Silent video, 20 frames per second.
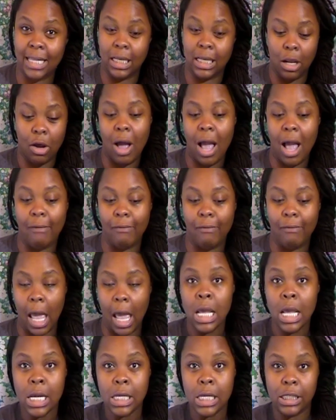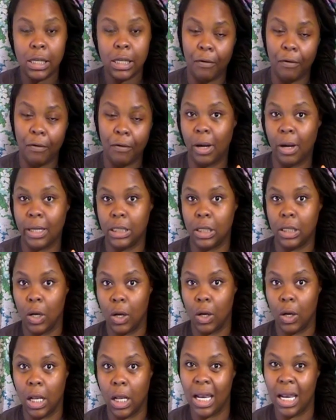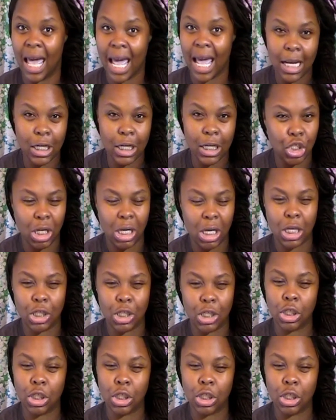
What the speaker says: and they'll have like different parts of their collection.